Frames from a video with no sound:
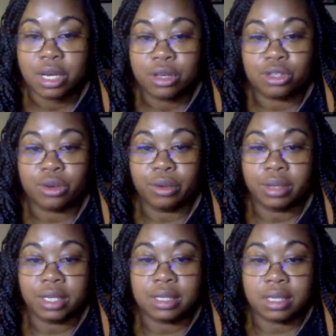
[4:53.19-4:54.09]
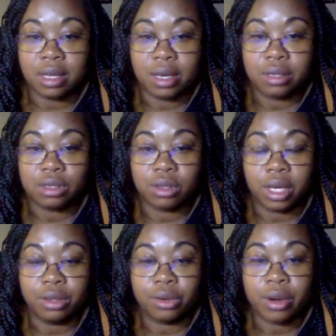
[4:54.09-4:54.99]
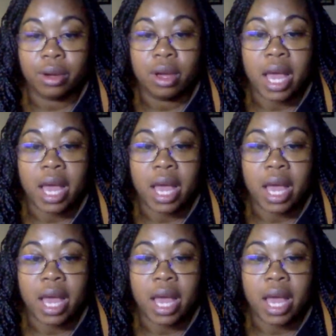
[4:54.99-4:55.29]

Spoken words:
certain things in so that you're